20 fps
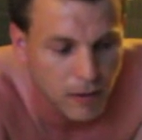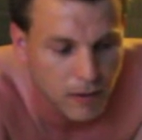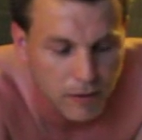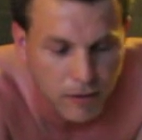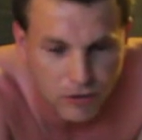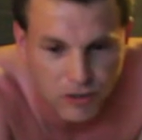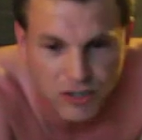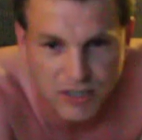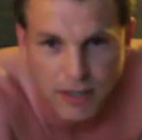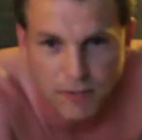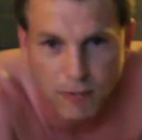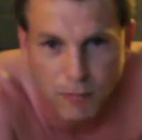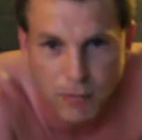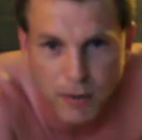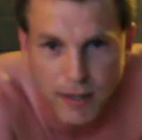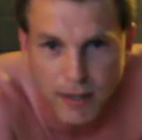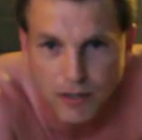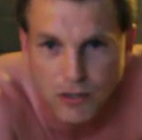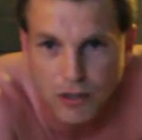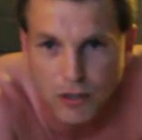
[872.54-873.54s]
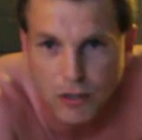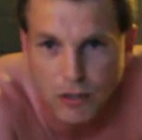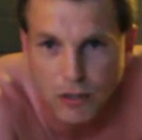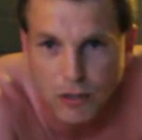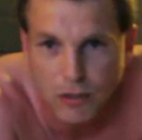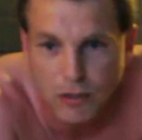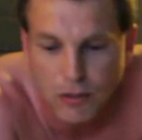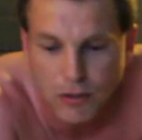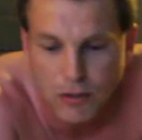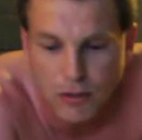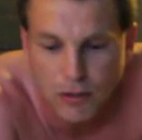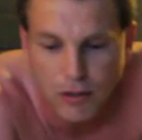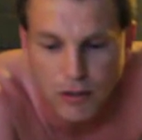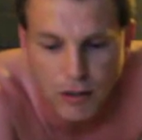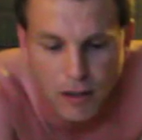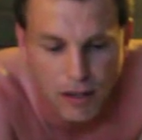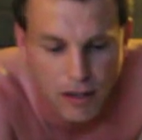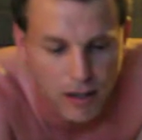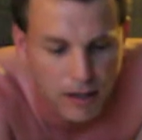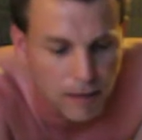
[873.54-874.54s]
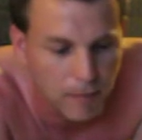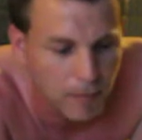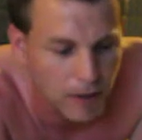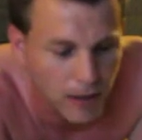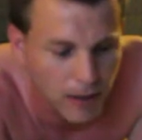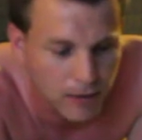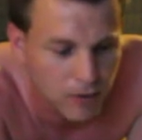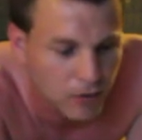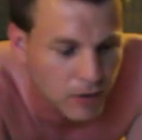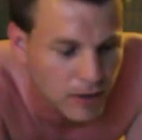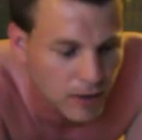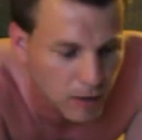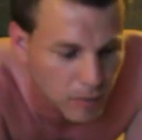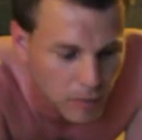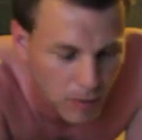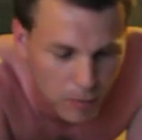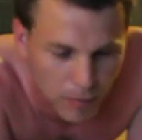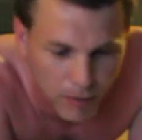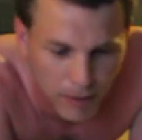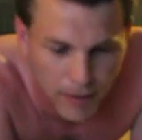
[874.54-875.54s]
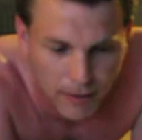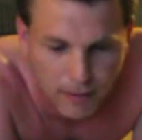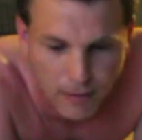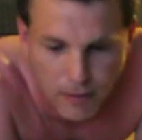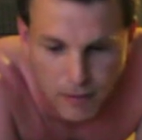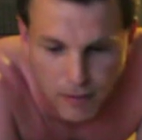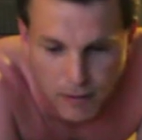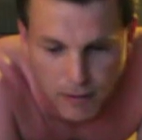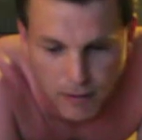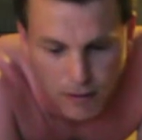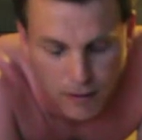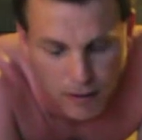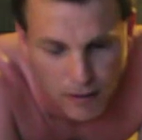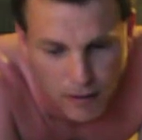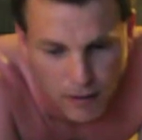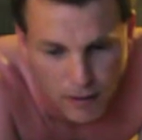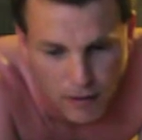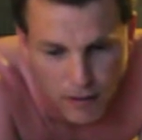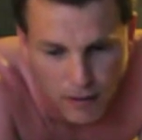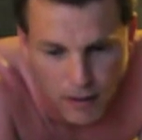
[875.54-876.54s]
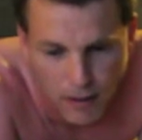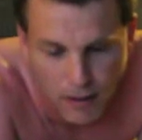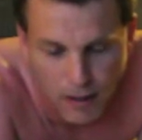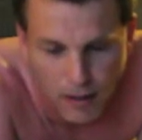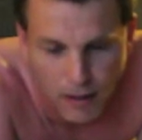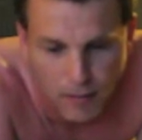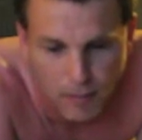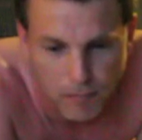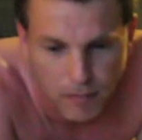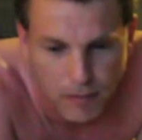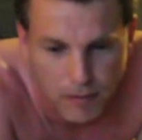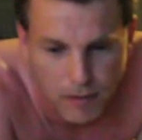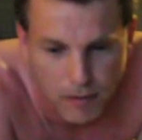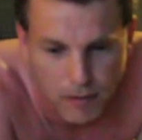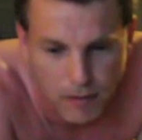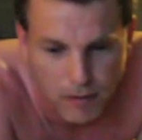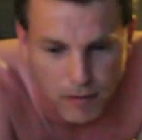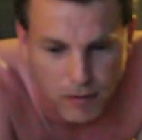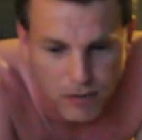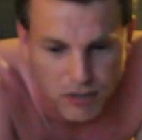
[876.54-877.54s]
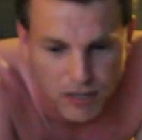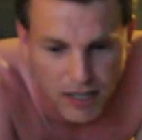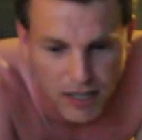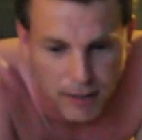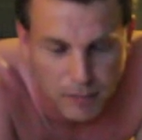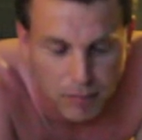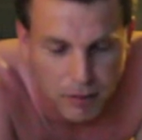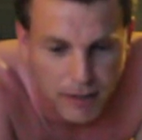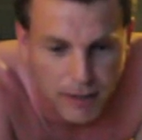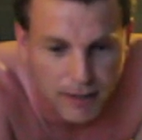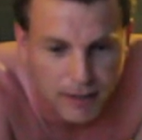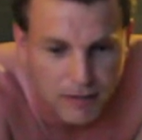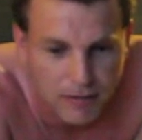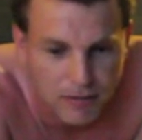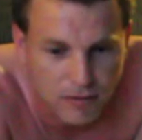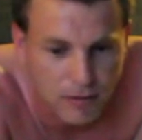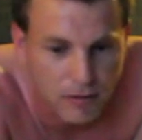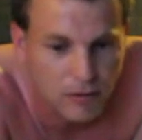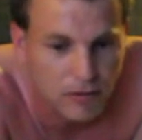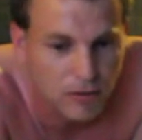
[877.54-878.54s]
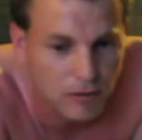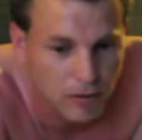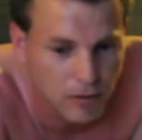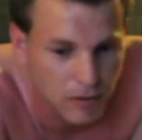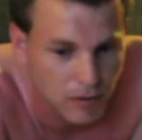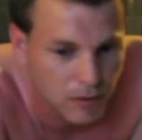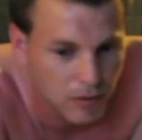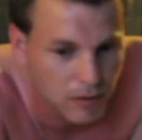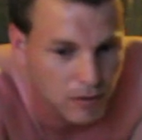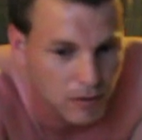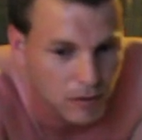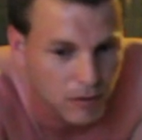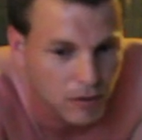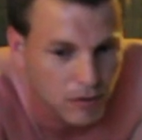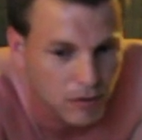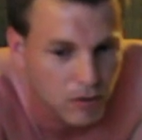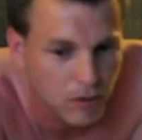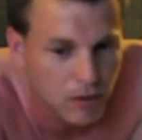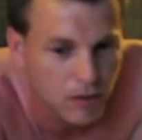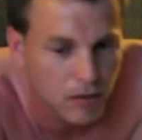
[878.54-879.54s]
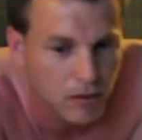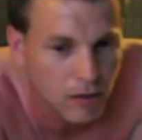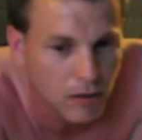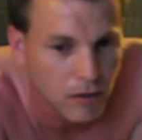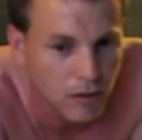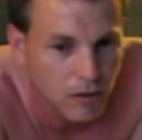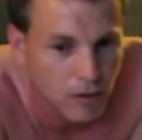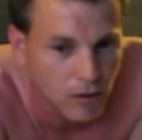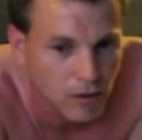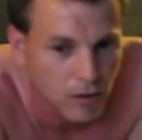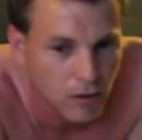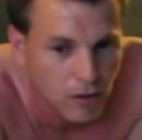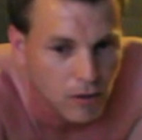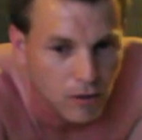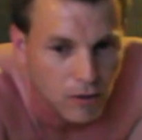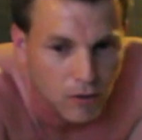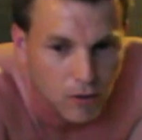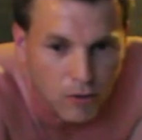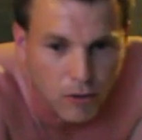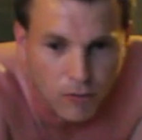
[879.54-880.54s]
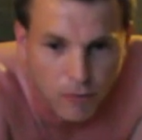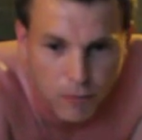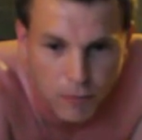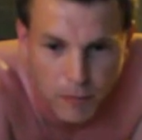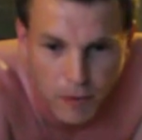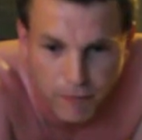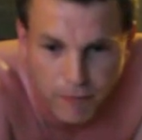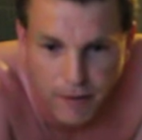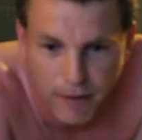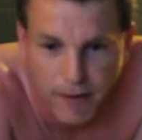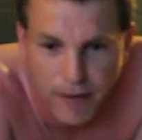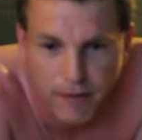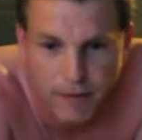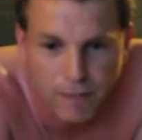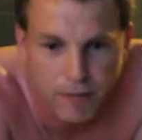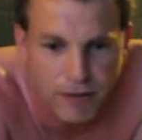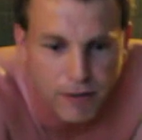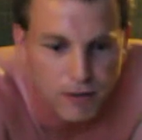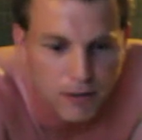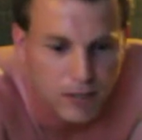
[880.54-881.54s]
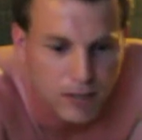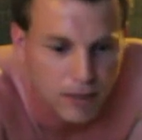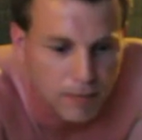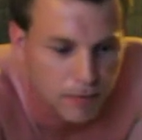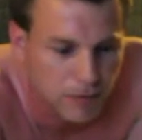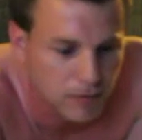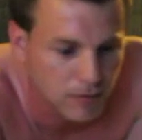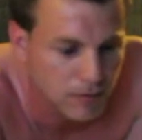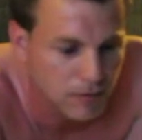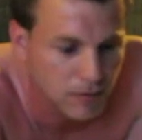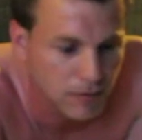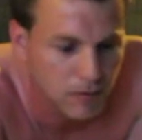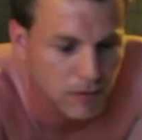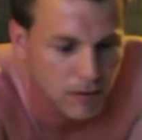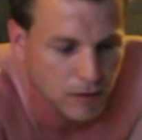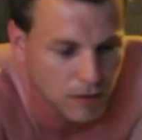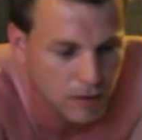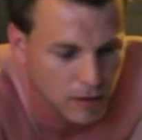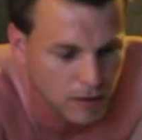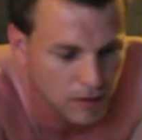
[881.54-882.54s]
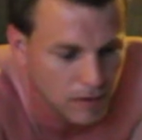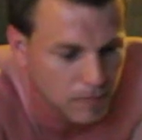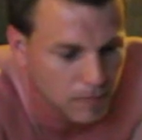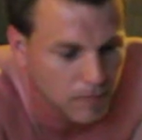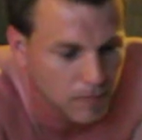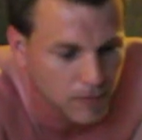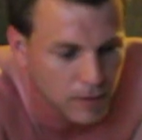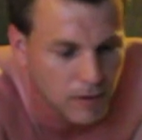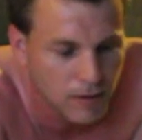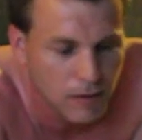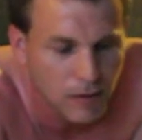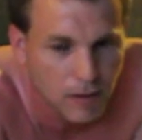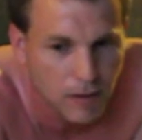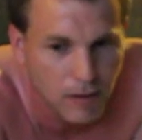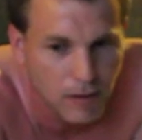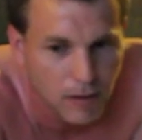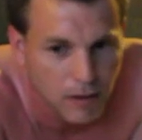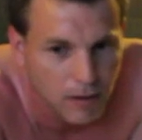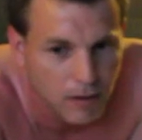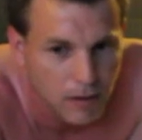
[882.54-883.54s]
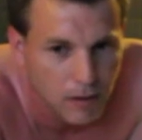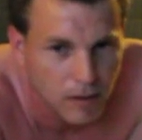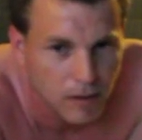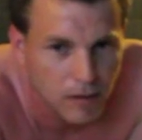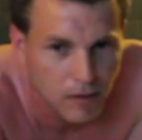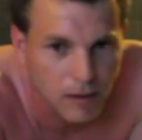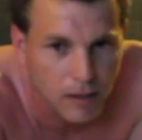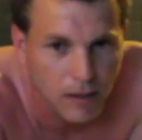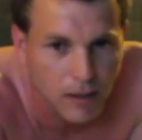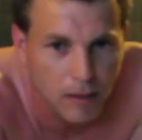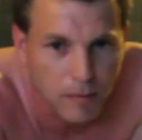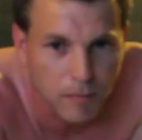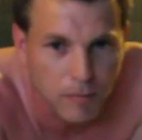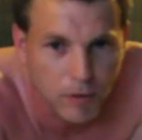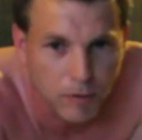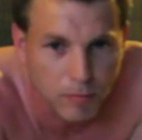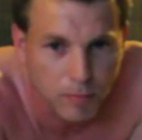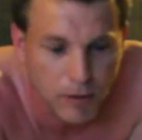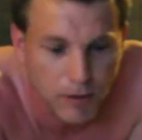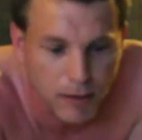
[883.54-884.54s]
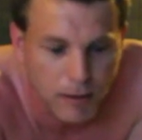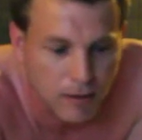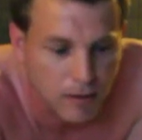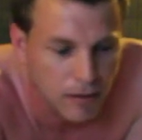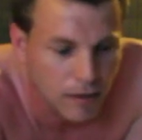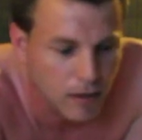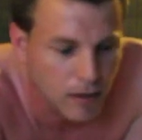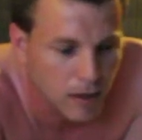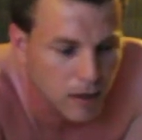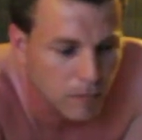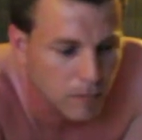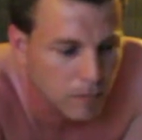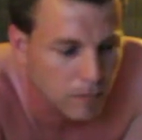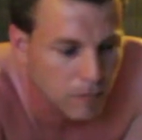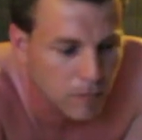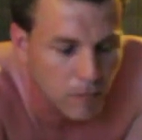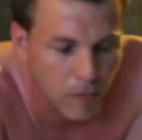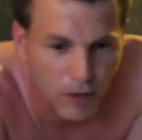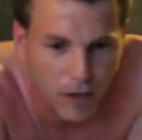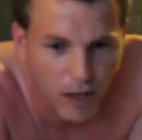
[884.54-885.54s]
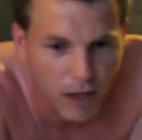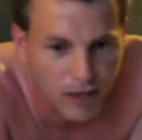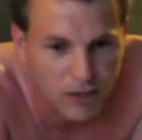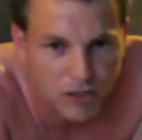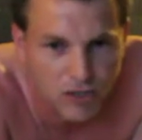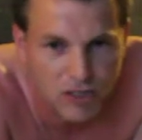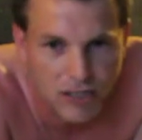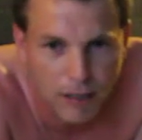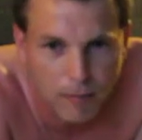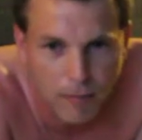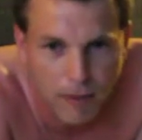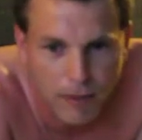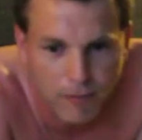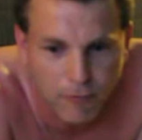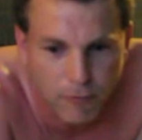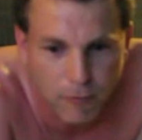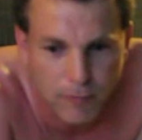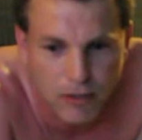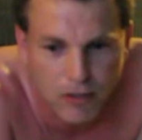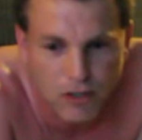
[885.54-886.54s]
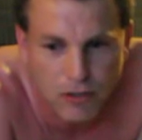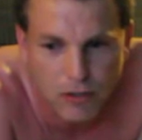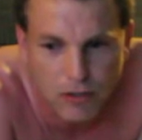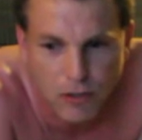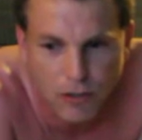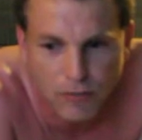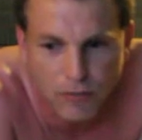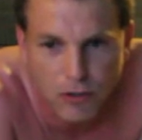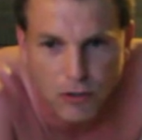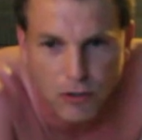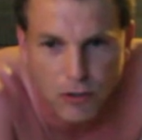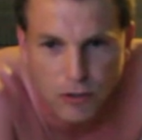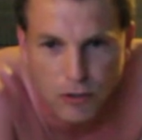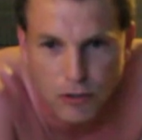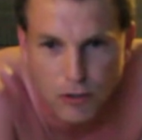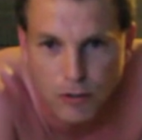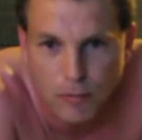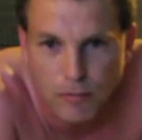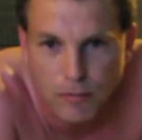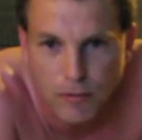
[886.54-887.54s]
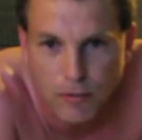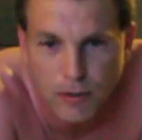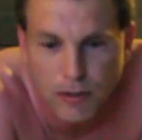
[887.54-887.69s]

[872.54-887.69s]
there's several planks you can do. I do the elbow plank. There's side planks. You can do it from your fingertips. There's plenty. I just got my information off of YouTube,